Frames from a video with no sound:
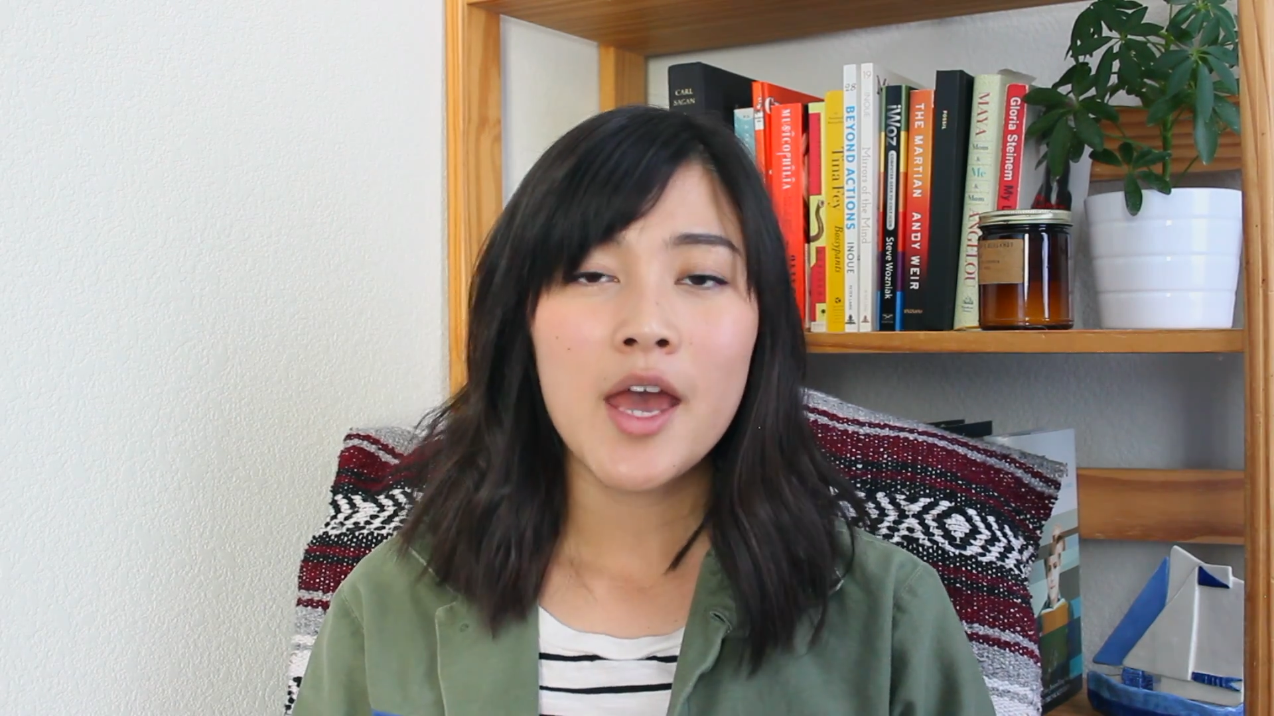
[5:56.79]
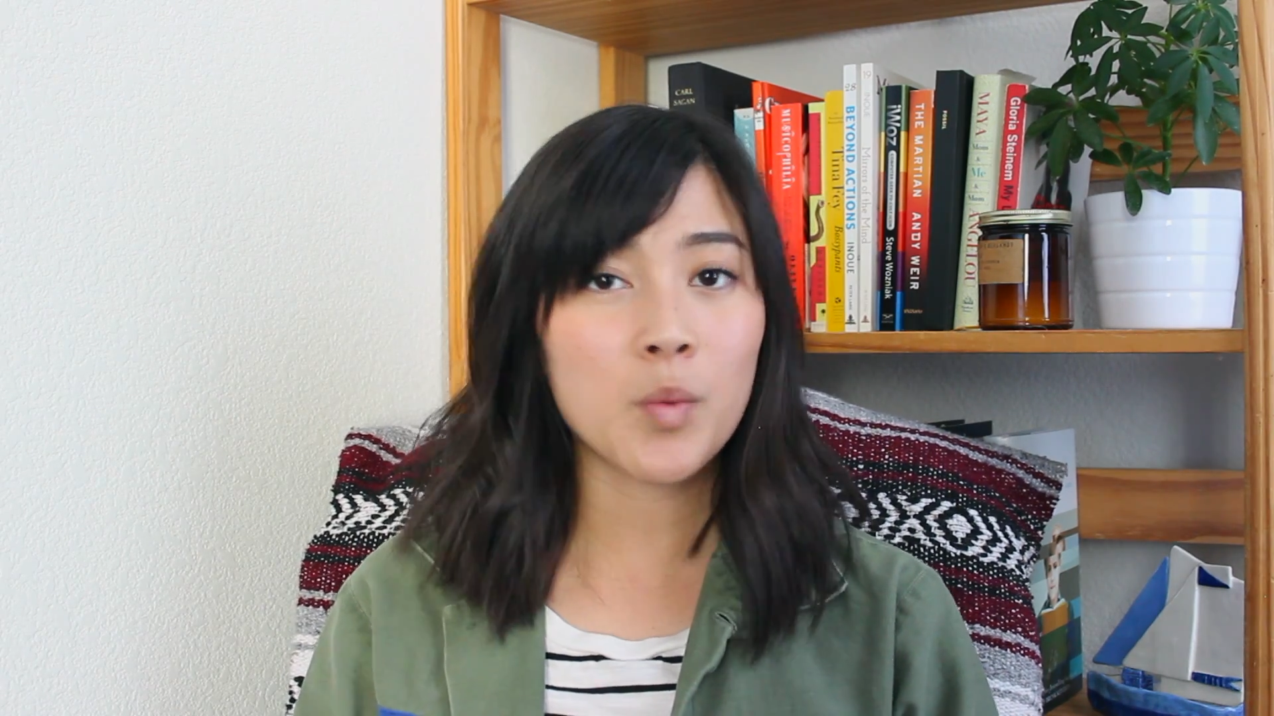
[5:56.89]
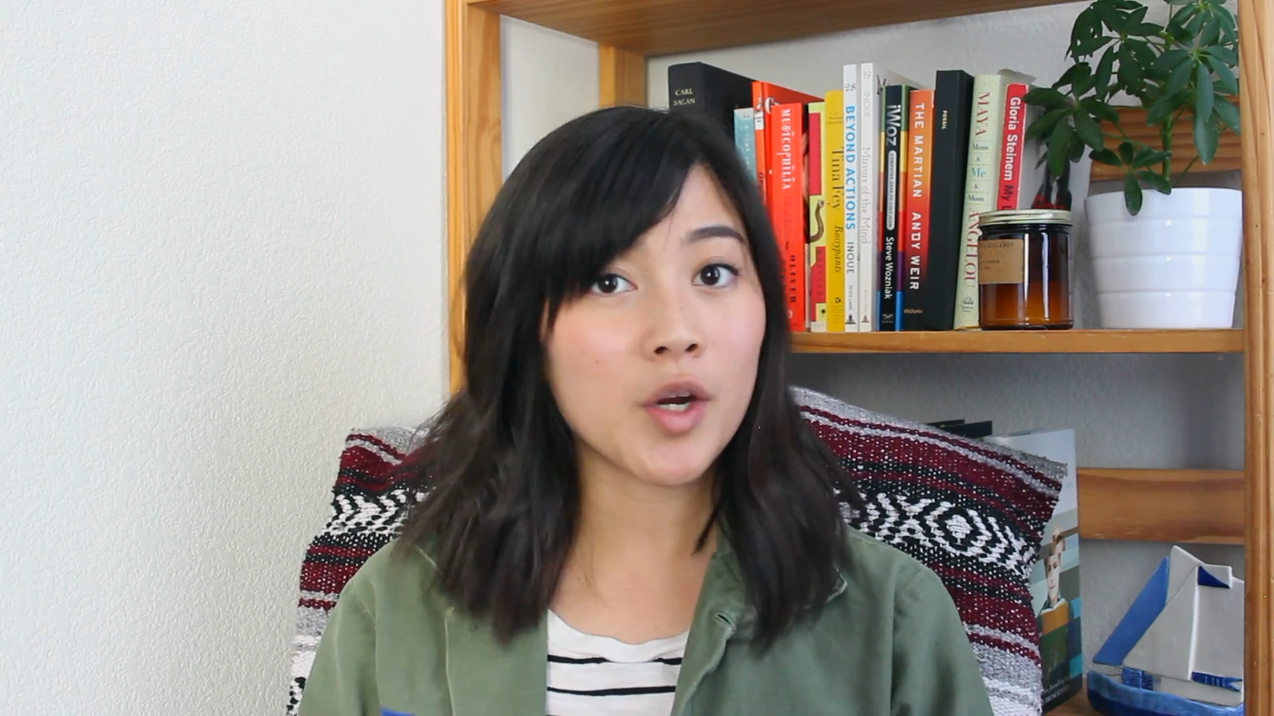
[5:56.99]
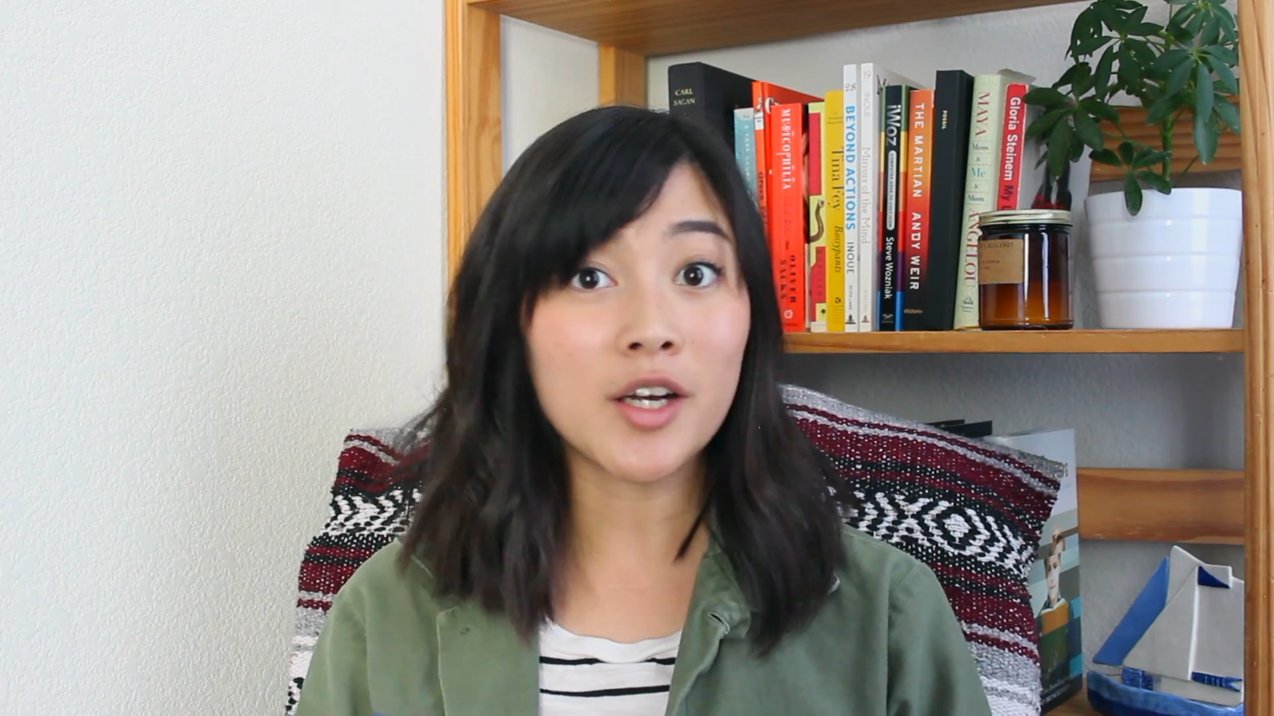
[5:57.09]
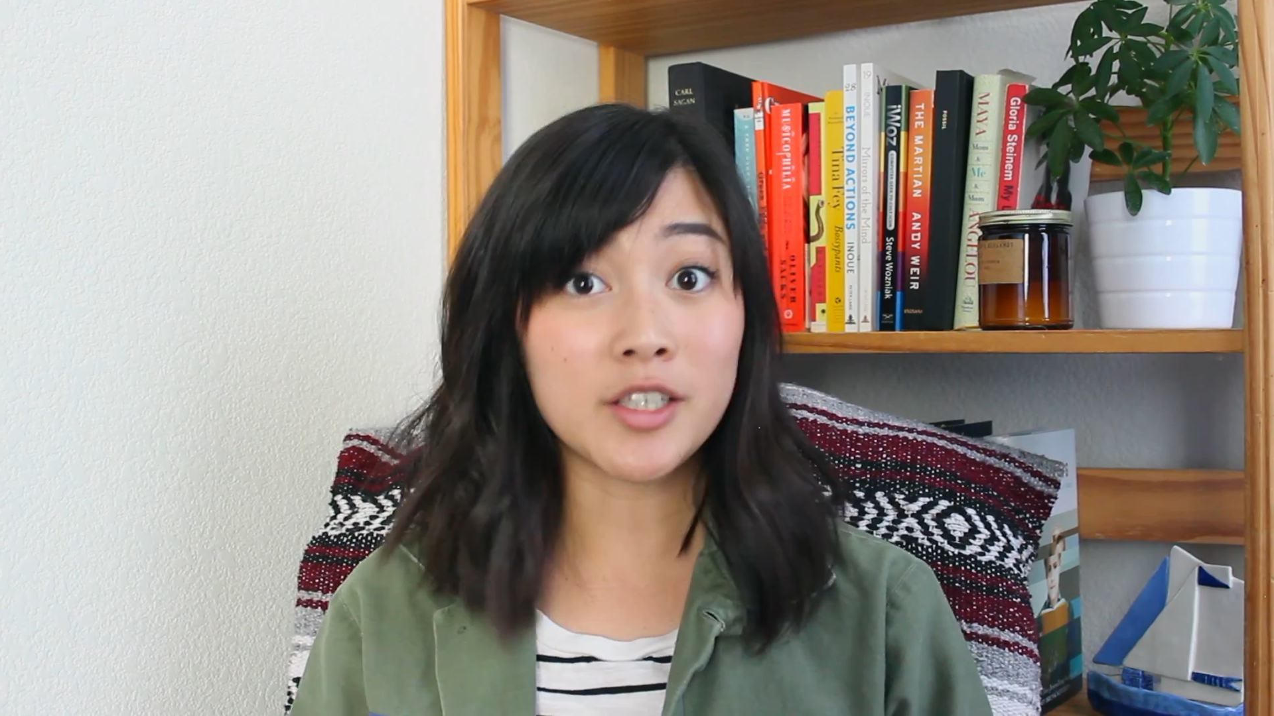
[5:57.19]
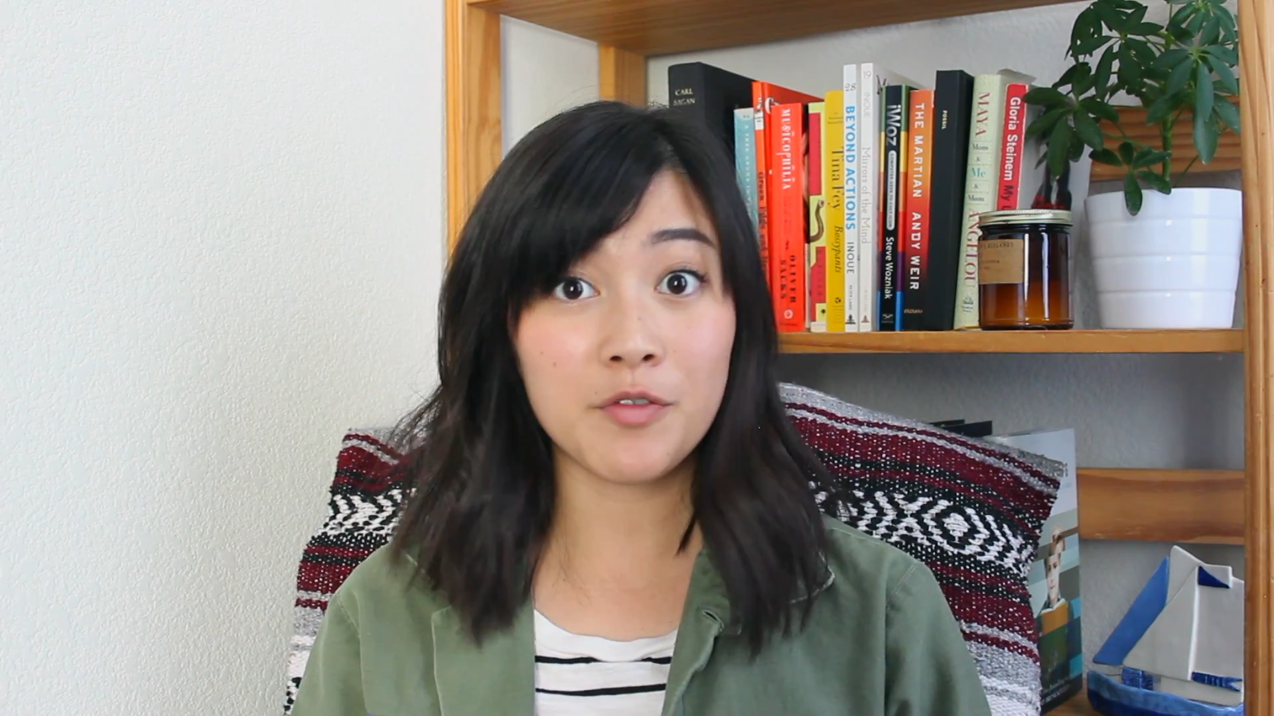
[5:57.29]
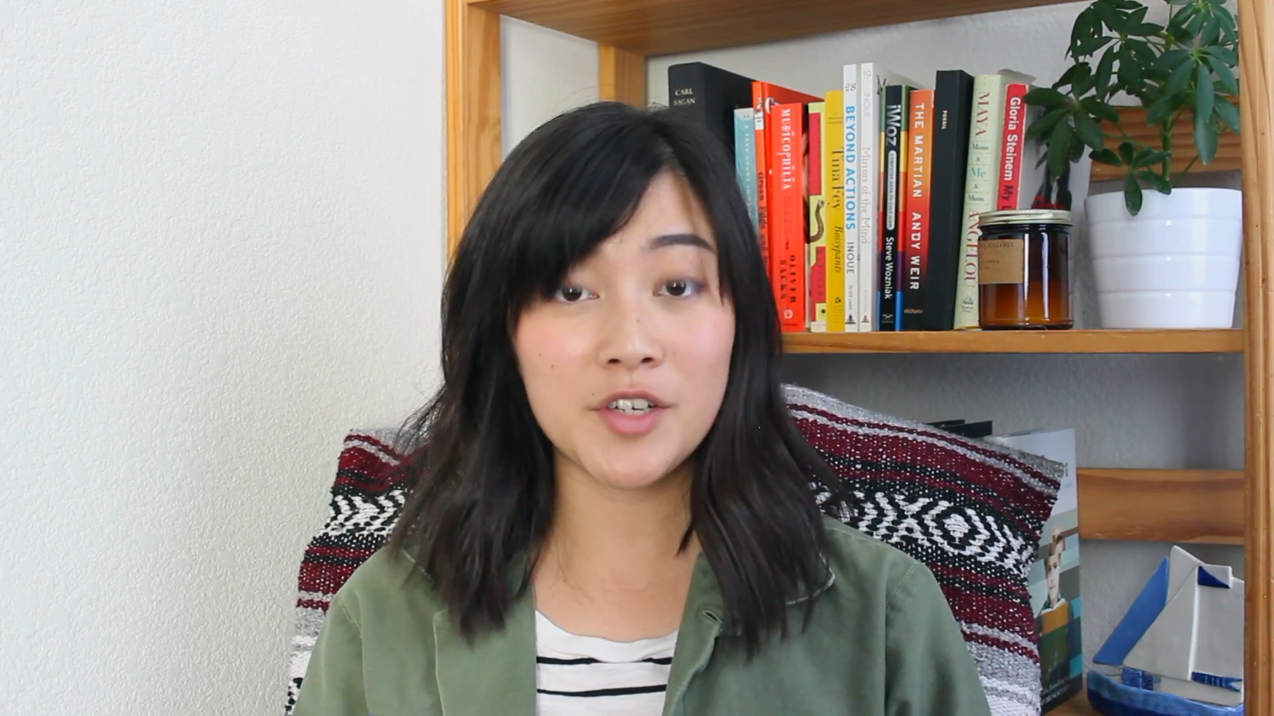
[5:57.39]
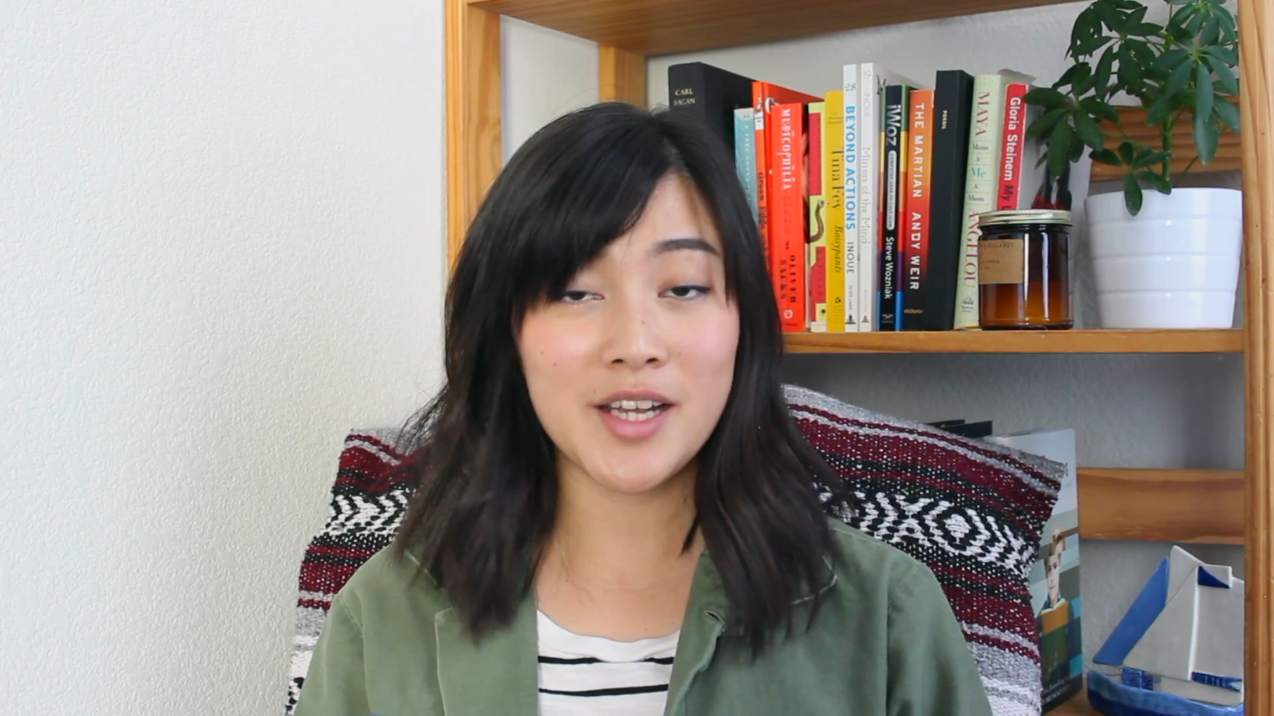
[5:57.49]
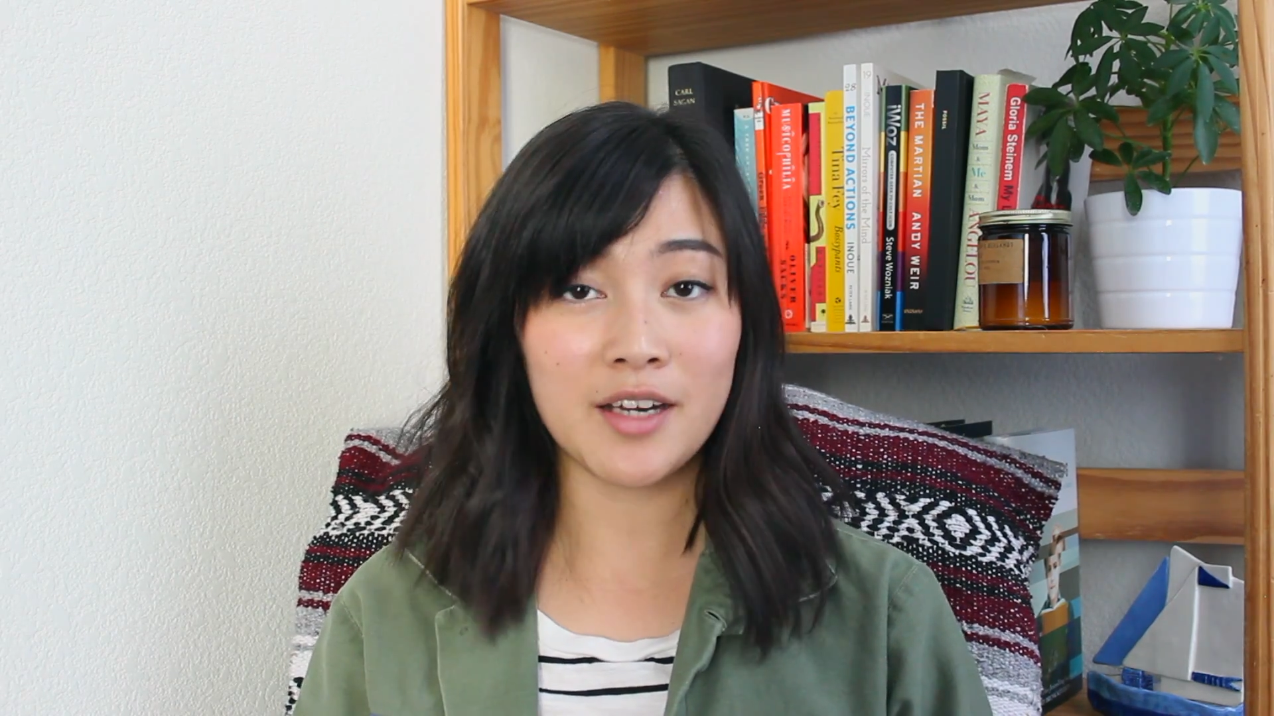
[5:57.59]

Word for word: and work on different